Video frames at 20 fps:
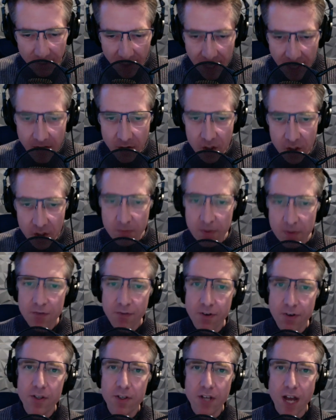Thank you so much
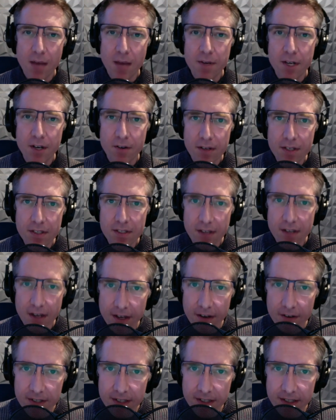for your time and your
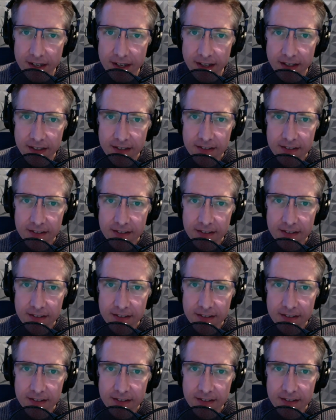insight here today.